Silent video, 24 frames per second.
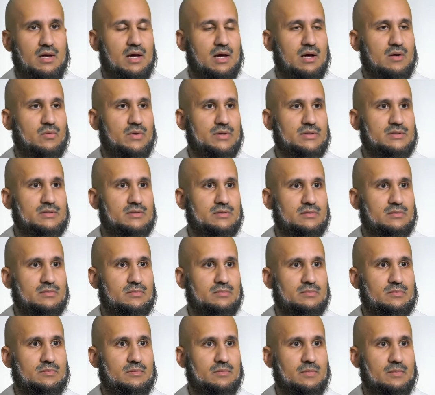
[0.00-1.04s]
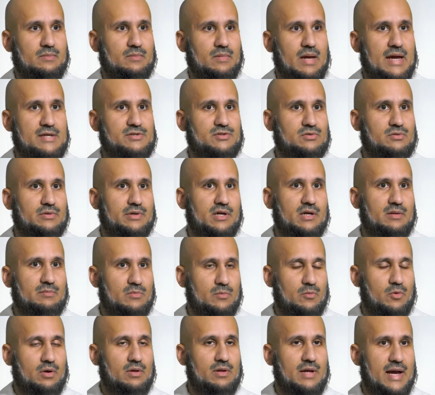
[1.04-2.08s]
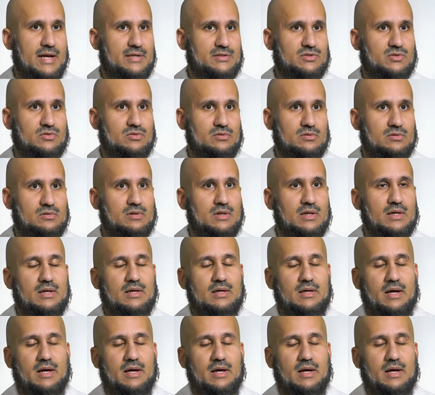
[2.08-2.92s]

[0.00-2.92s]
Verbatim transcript: I uh, went to high school here at Memorial High School,